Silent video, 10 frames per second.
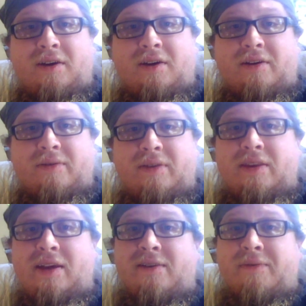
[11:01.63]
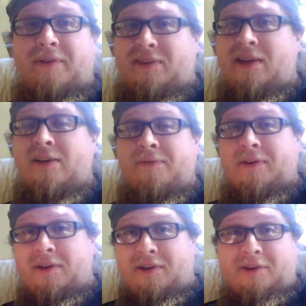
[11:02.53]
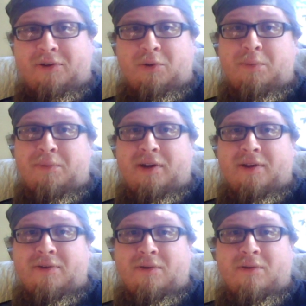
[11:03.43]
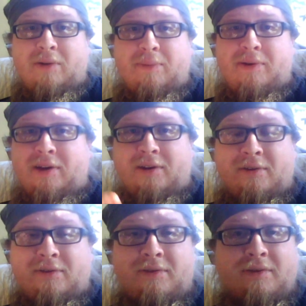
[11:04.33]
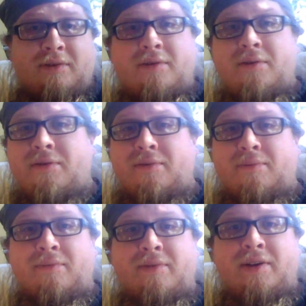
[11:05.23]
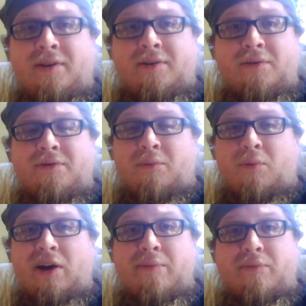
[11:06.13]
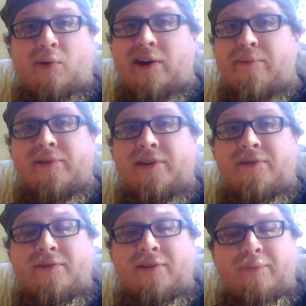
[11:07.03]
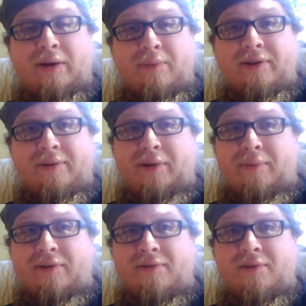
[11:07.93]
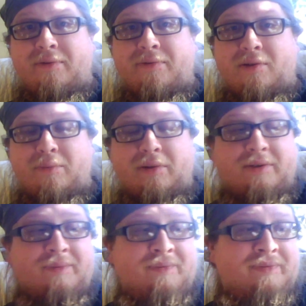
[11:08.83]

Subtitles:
That is if I can get a group together, or maybe I could just do some rambly stuff by myself for a bit.